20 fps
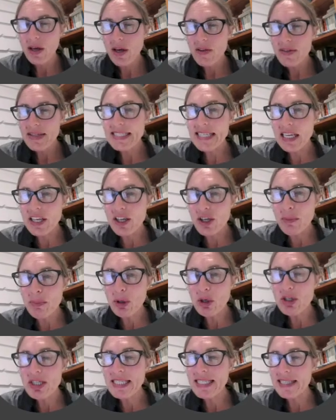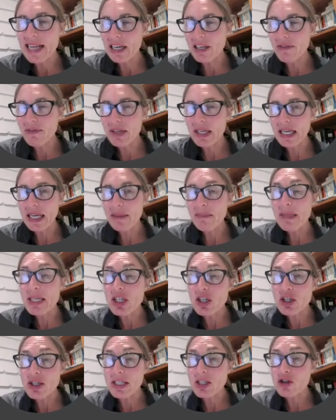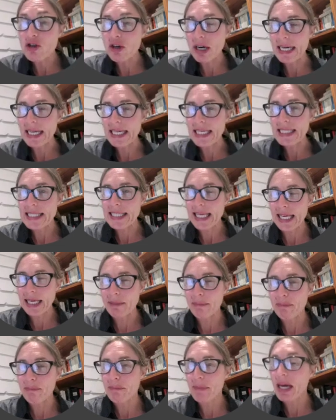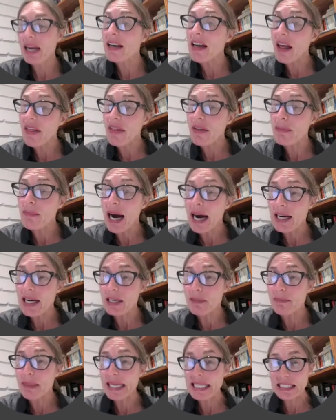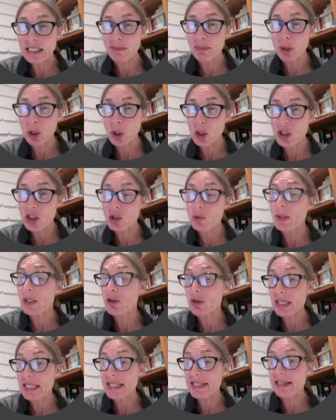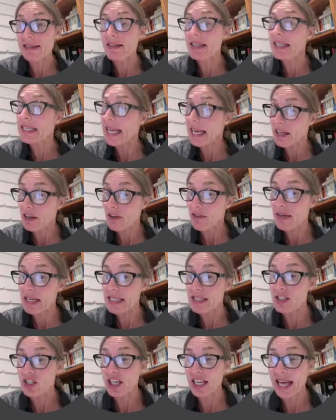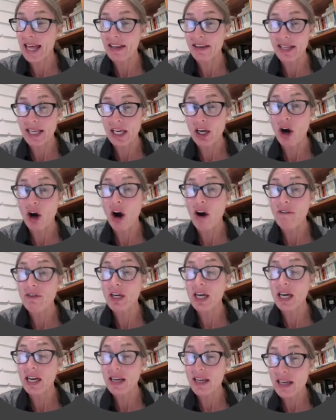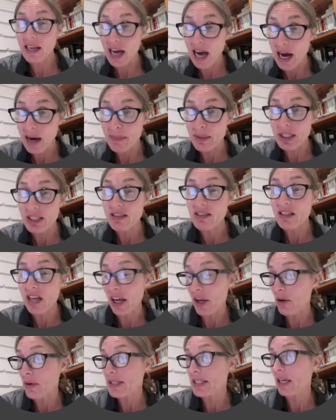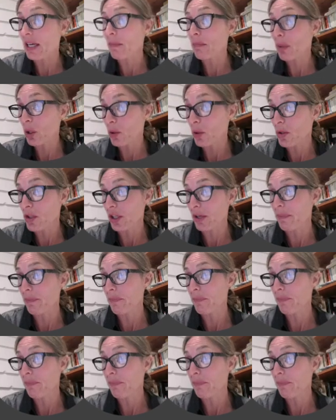The second approach is that of an emissions trading scheme, another market-based approach to addressing the negative externality of carbon dioxide pollution.